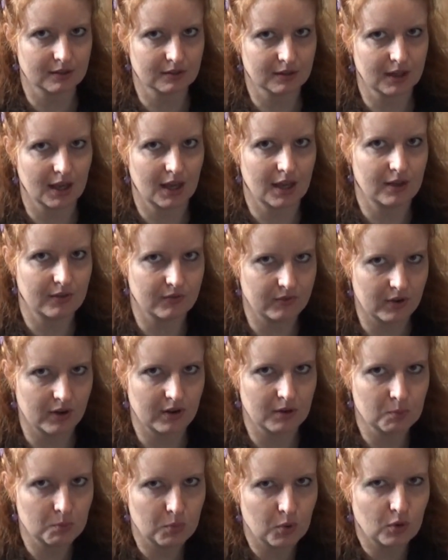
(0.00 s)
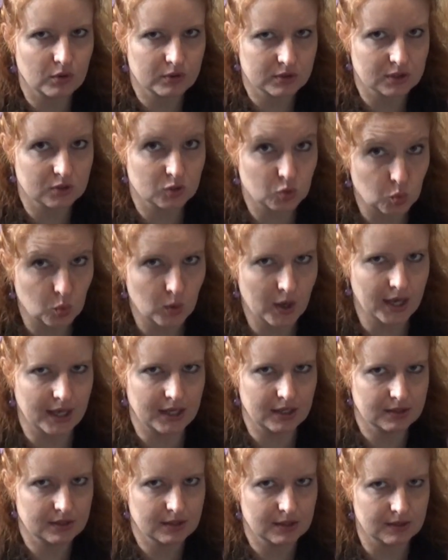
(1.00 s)
okay, a very important
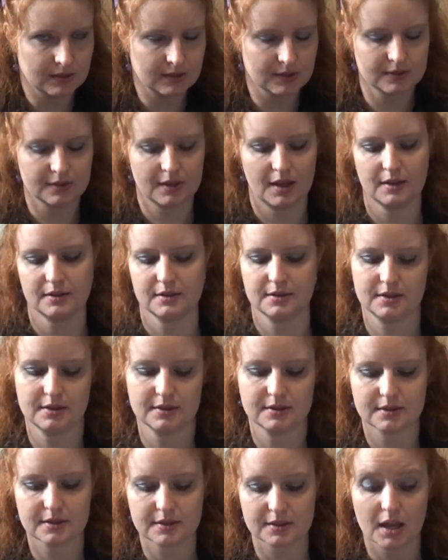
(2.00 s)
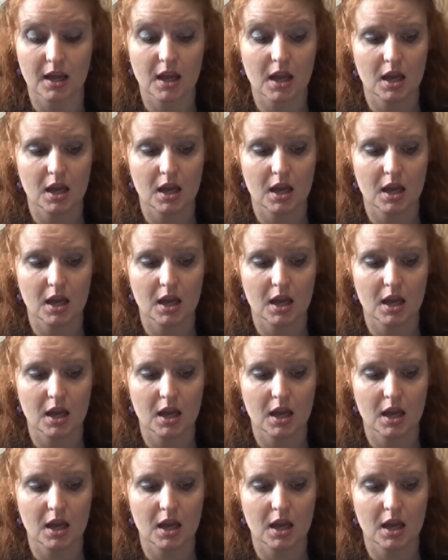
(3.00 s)
weight in the sentence.